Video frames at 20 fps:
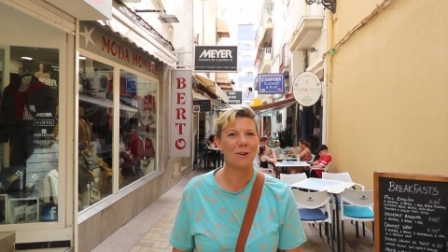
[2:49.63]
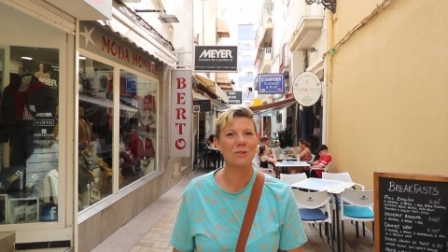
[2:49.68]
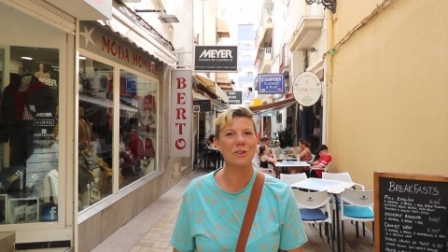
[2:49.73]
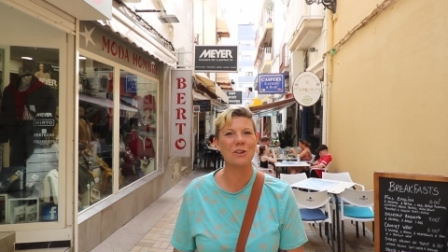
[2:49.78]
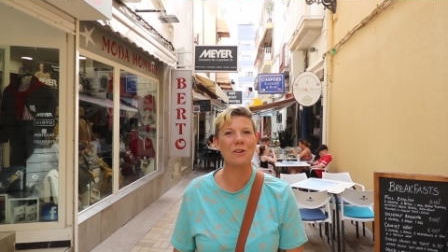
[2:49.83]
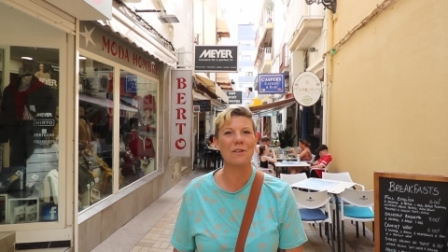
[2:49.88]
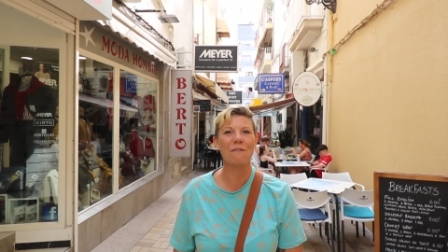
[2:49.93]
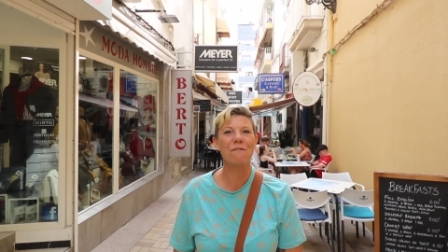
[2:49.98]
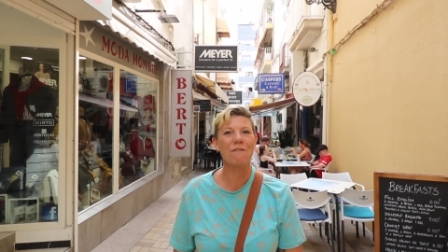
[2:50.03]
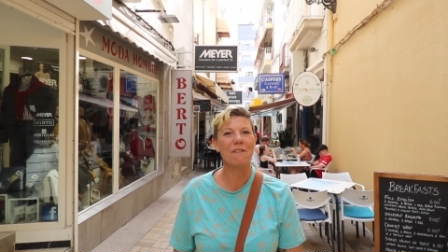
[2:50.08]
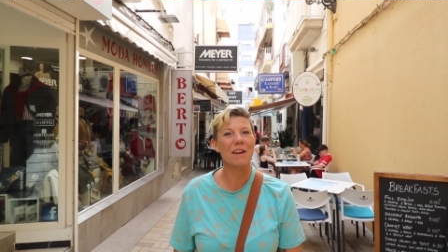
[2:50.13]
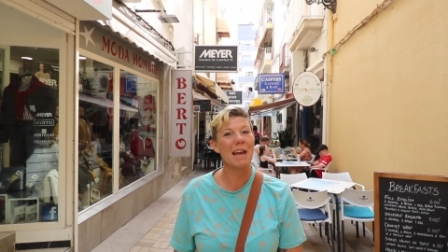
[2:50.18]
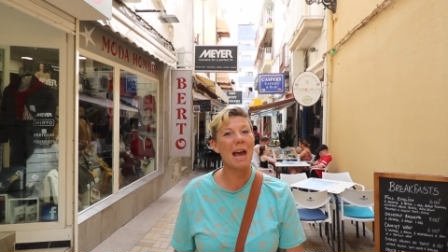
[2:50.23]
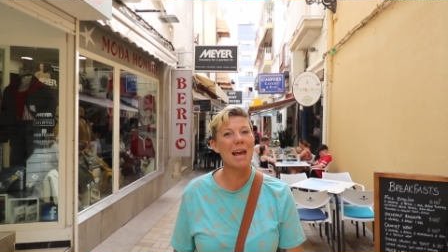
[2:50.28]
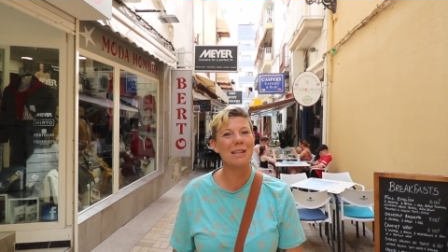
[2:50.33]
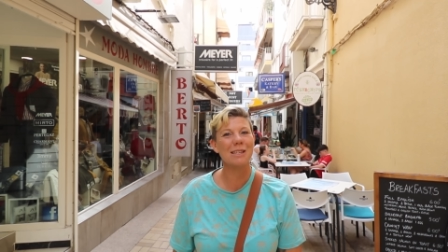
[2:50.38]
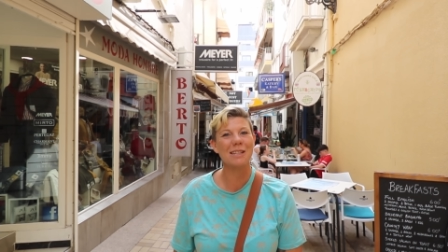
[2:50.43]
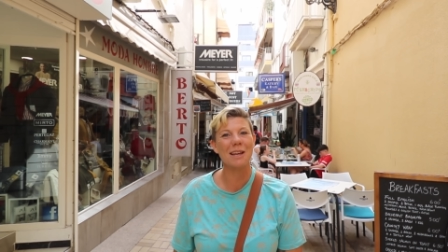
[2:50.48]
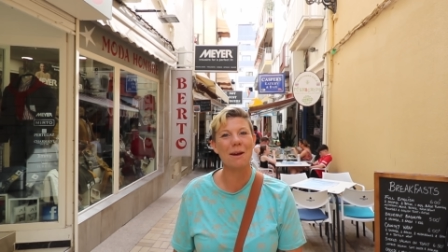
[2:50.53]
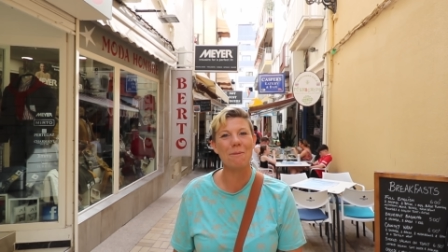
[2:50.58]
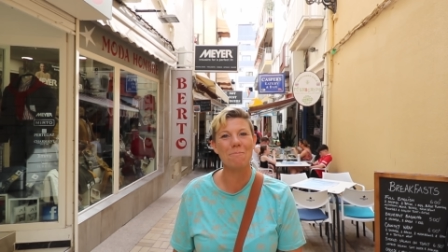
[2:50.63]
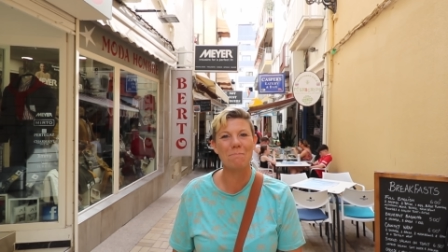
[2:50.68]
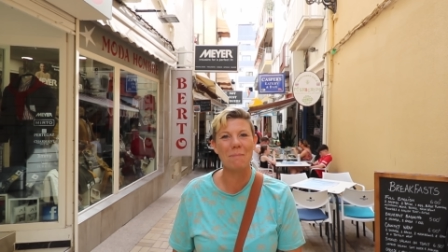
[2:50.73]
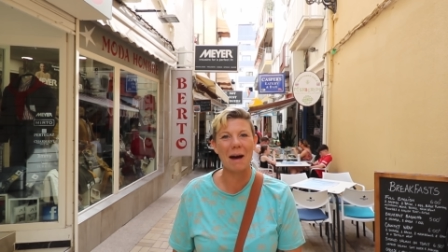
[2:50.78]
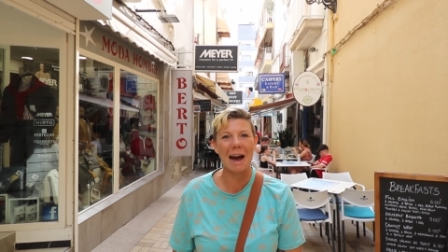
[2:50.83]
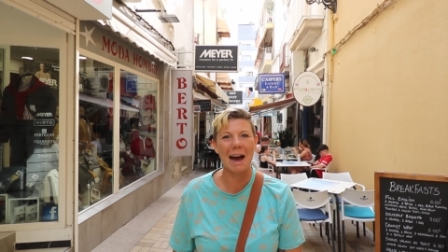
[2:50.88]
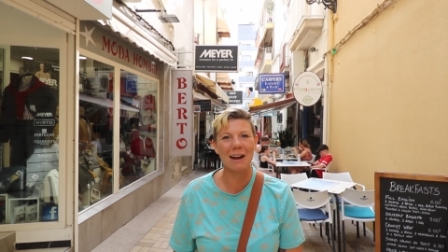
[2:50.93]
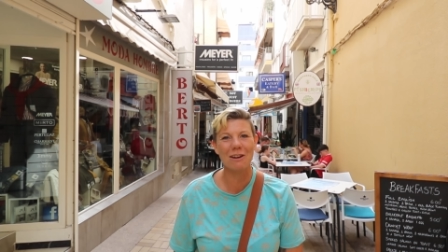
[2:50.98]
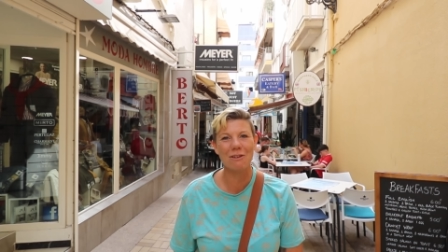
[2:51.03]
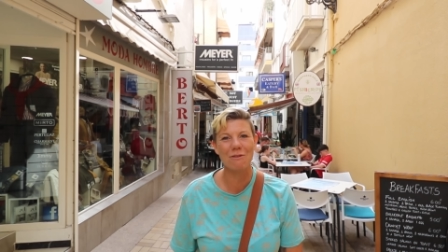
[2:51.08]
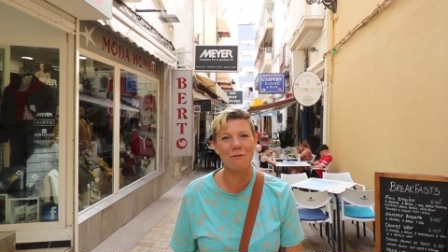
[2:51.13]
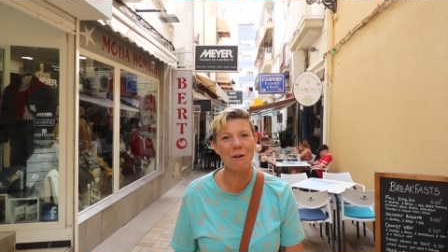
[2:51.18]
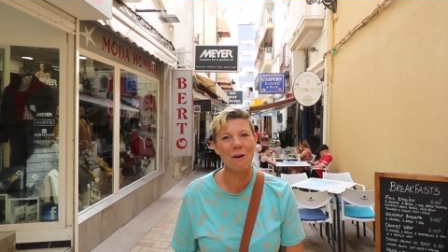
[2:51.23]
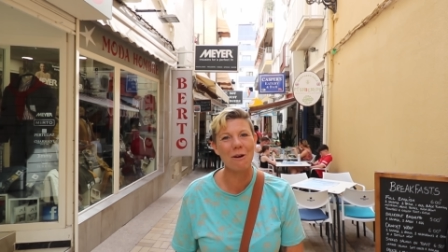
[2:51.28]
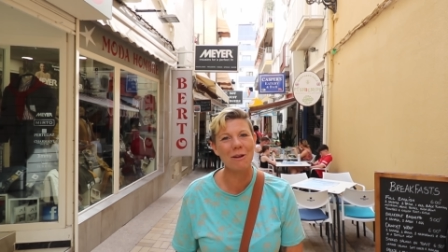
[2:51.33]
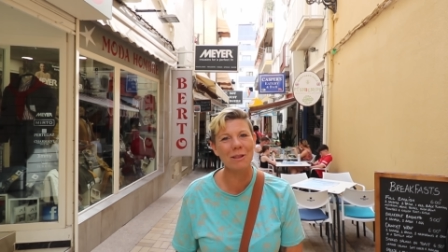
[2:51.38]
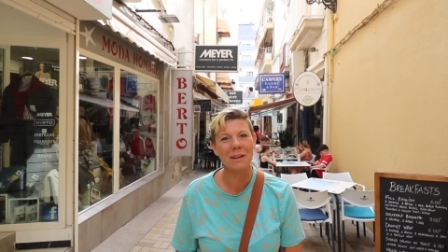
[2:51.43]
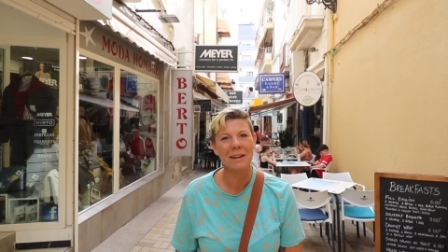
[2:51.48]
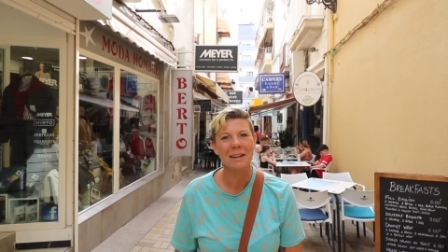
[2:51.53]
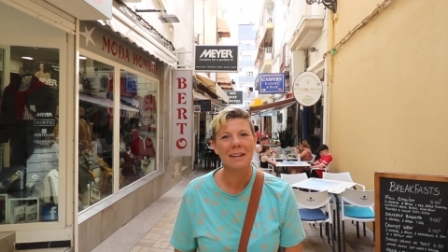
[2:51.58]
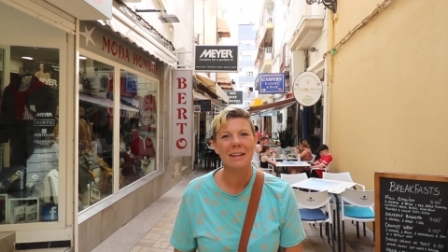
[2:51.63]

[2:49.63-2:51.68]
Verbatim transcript: on your Fiesta Bar Crawl,